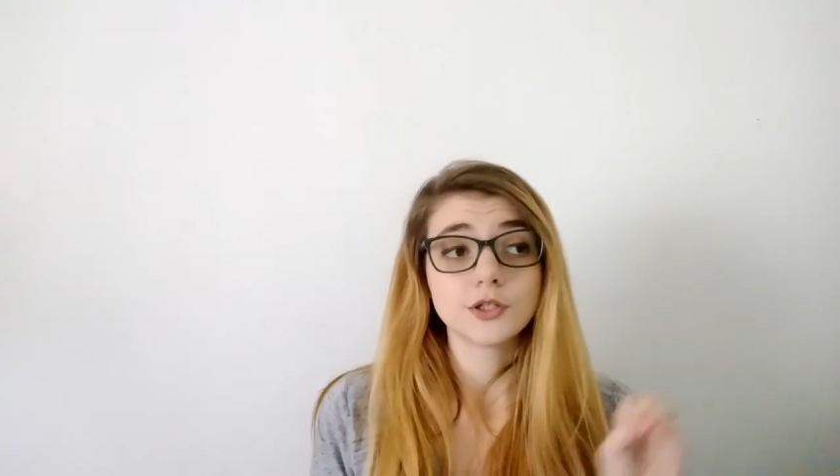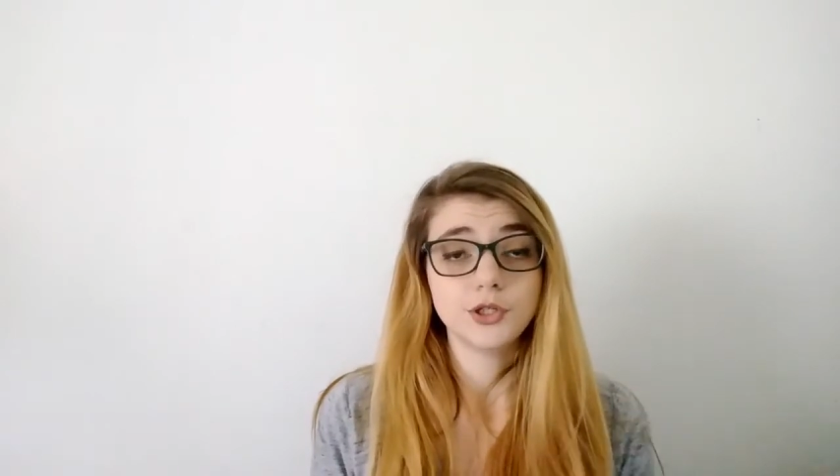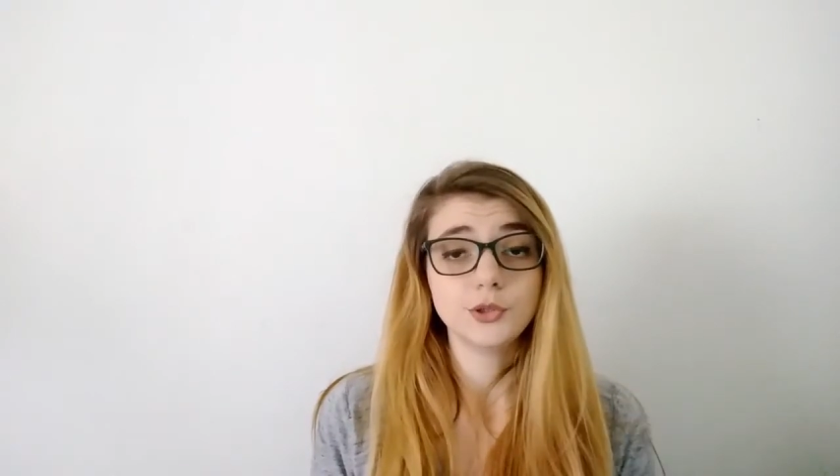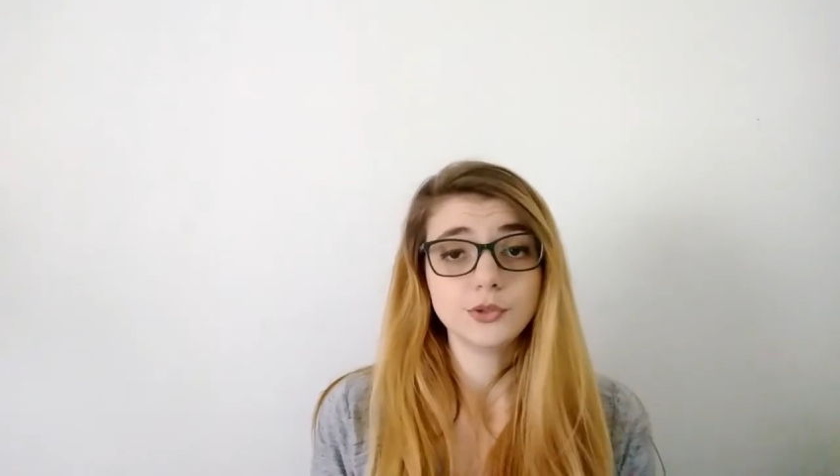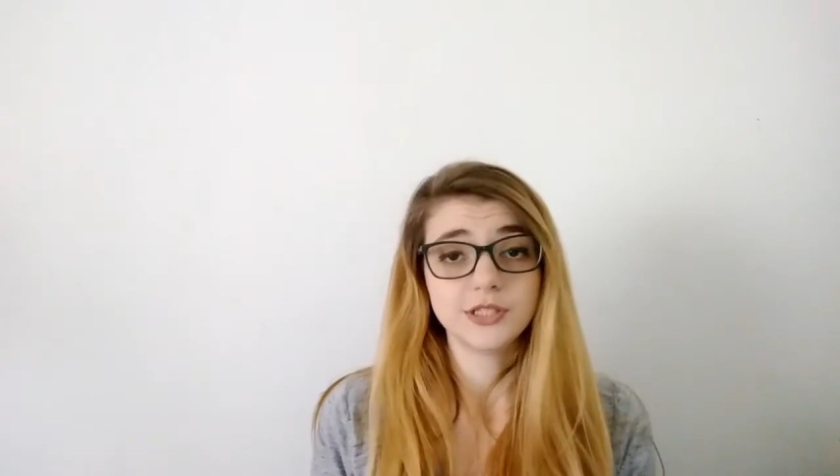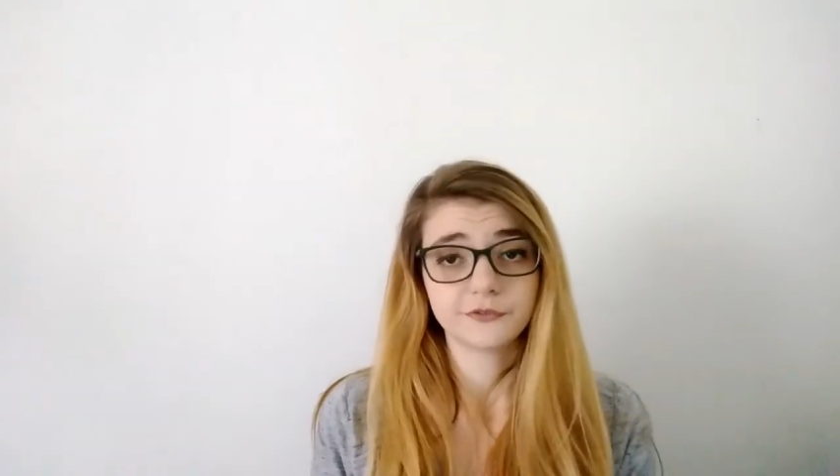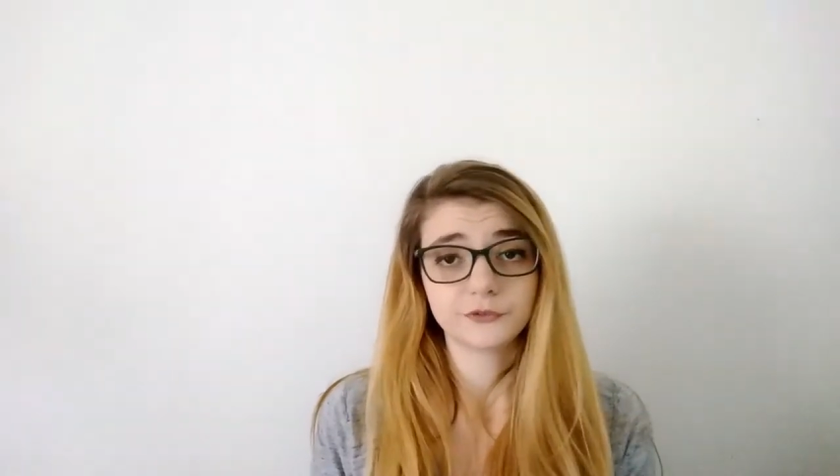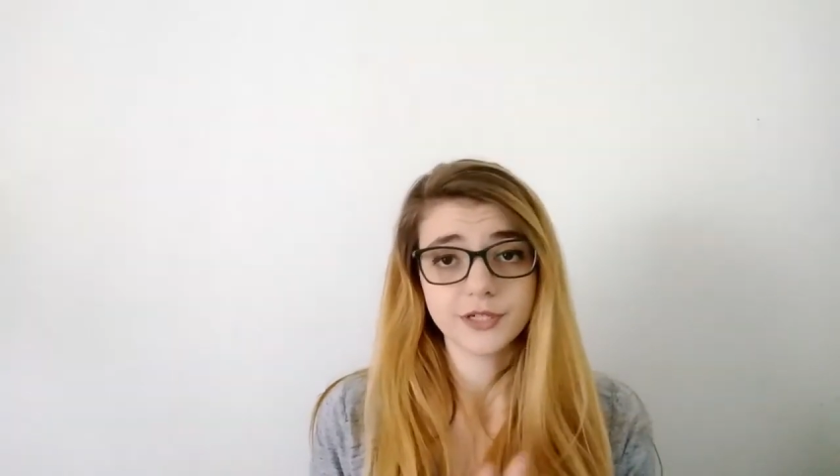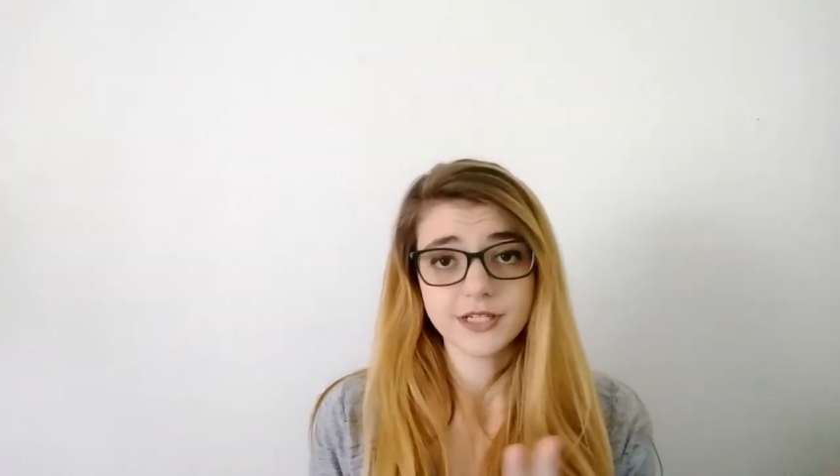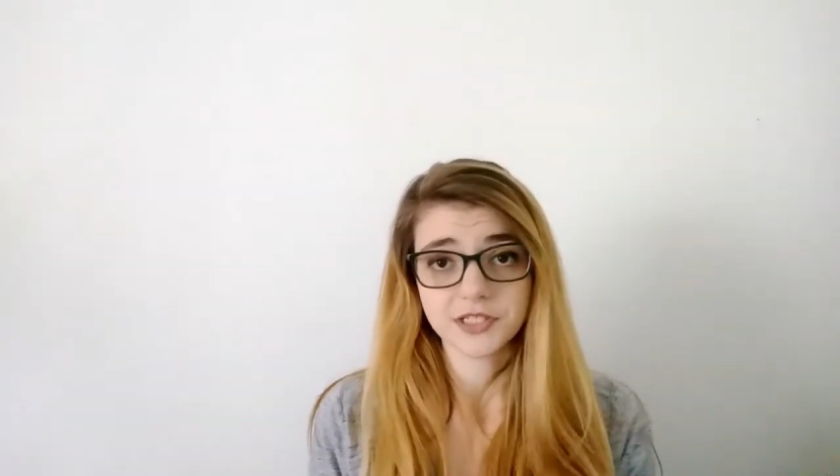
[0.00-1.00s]
two
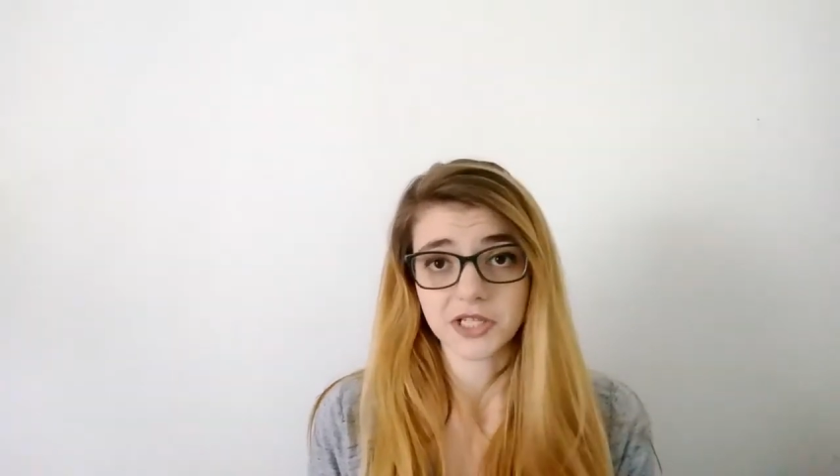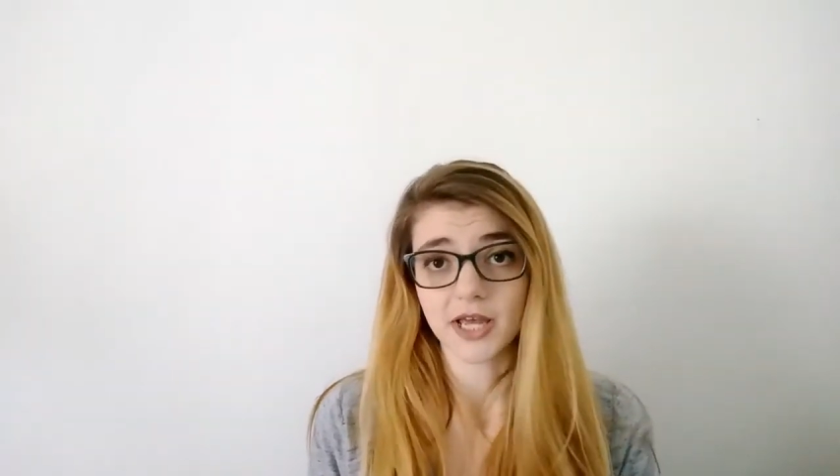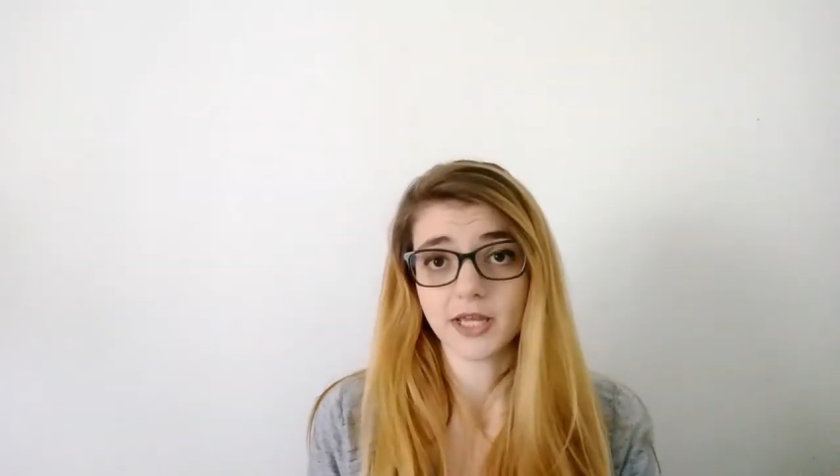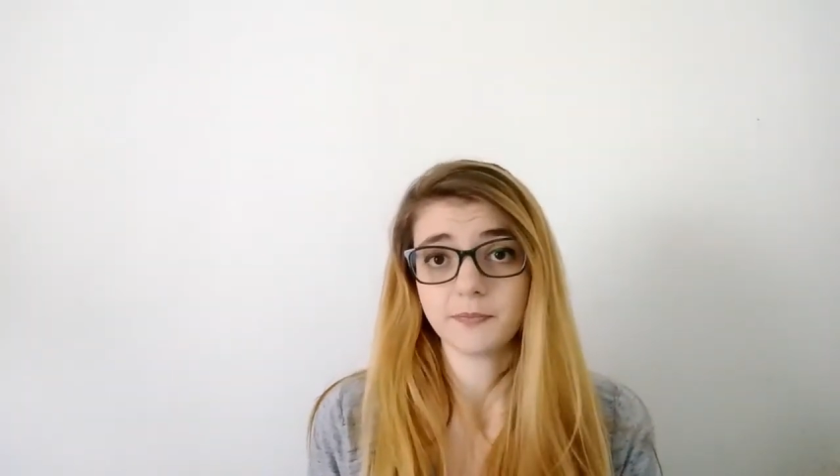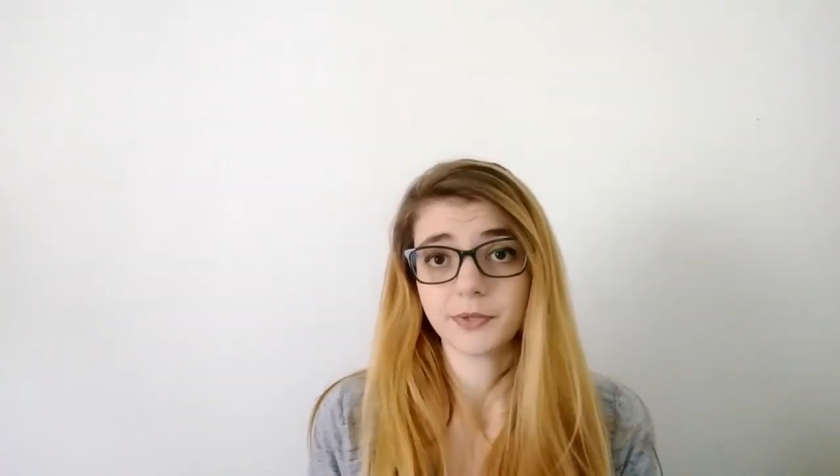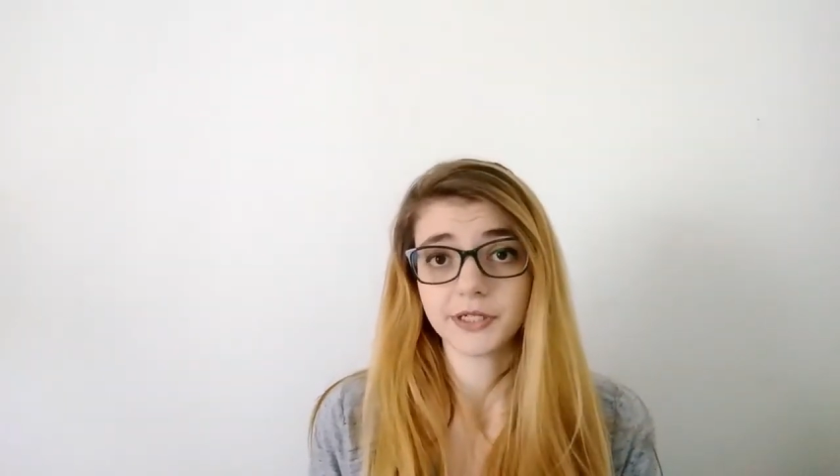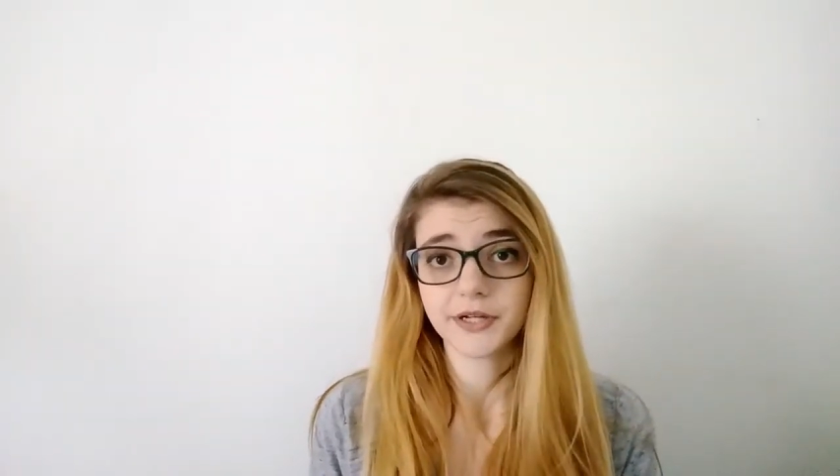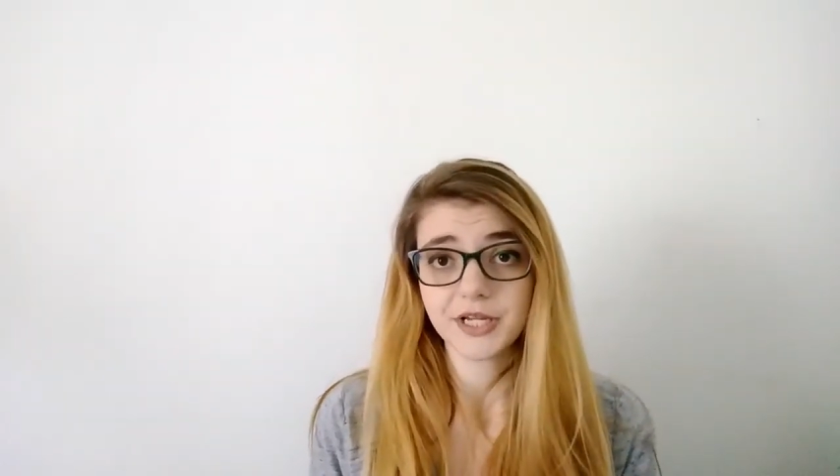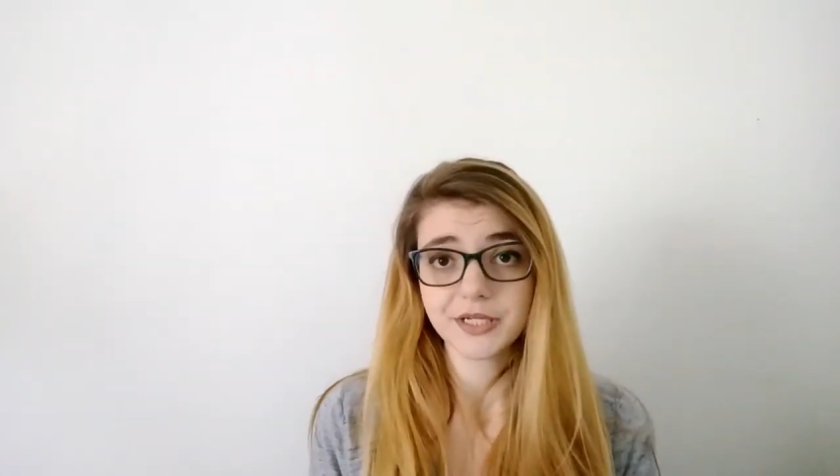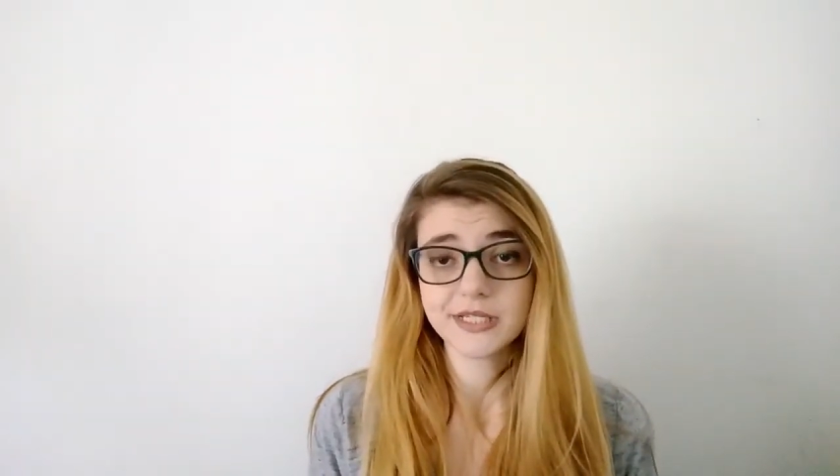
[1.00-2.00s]
different time
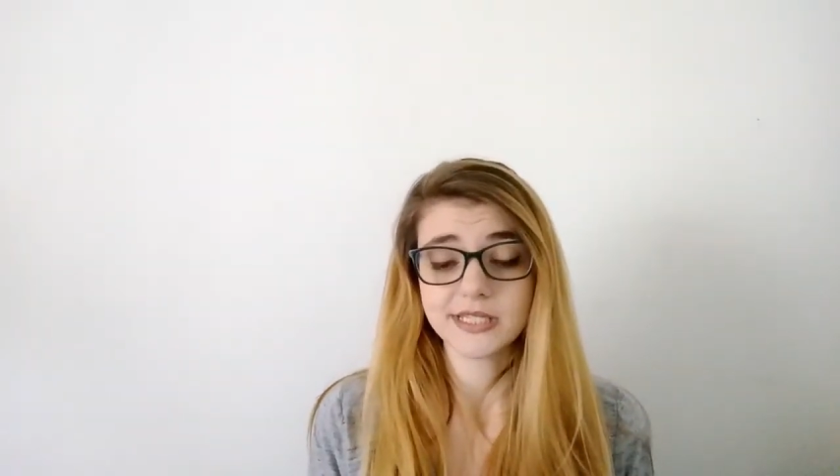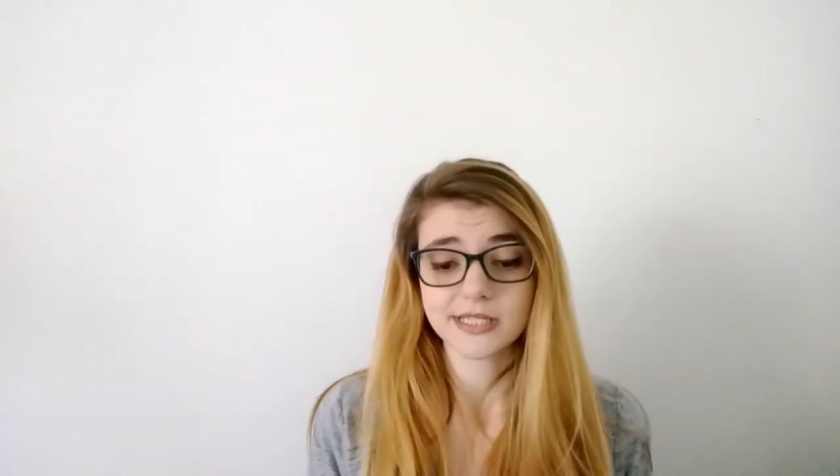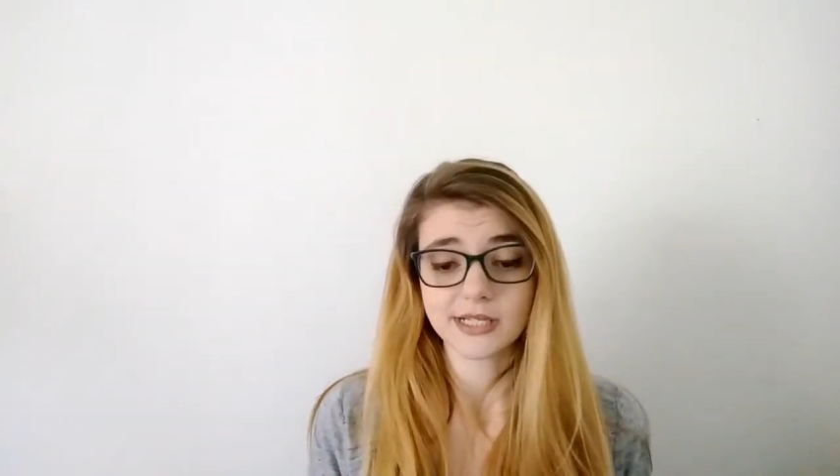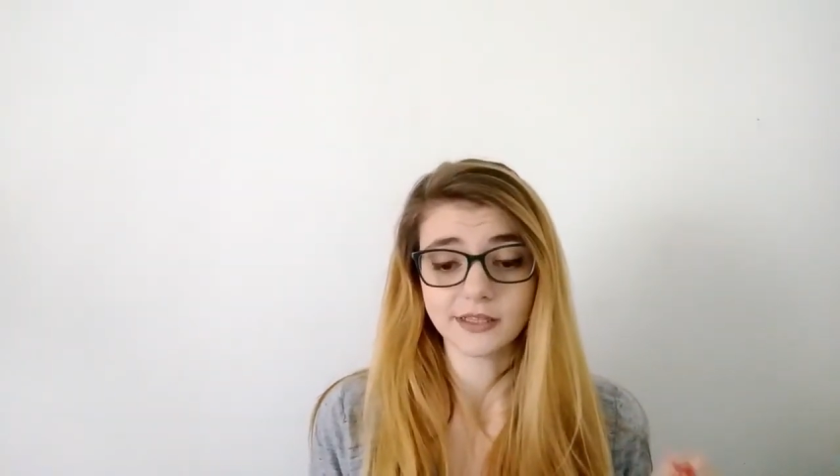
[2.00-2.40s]
periods,